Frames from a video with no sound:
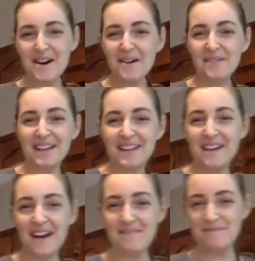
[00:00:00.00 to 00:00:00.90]
When you
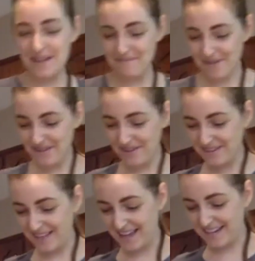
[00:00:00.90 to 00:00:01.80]
have people who
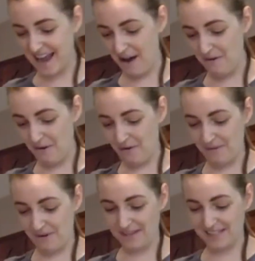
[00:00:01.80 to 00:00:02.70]
are like now home
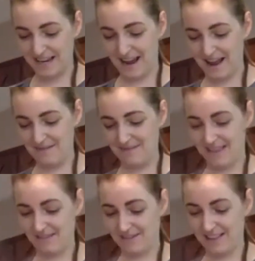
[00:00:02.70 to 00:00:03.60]
all the time and
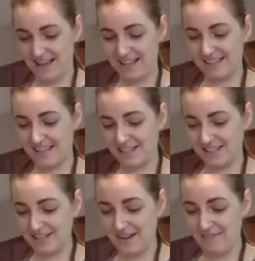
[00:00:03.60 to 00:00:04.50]
they realize they
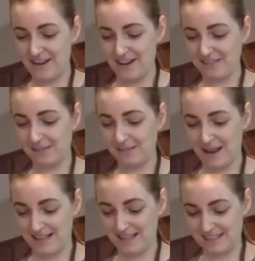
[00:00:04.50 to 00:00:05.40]
just don't have enough
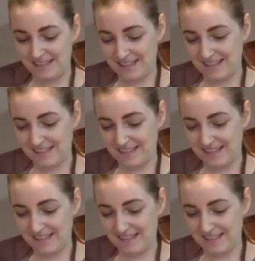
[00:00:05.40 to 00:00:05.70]
space.